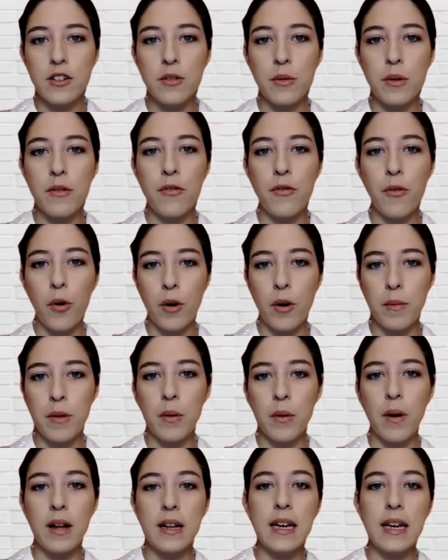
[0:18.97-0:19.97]
to inform
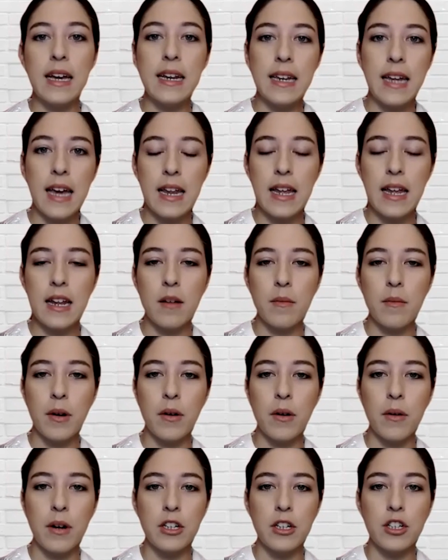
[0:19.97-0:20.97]
you on Canadian
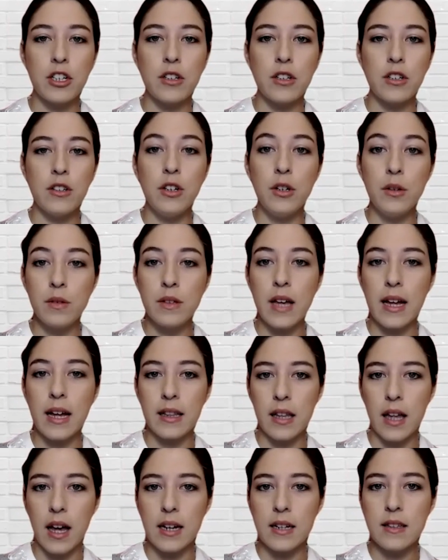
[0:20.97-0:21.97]
immigration news
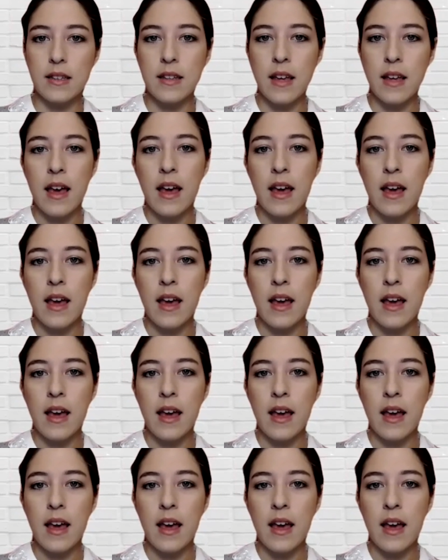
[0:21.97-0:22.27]
headlines,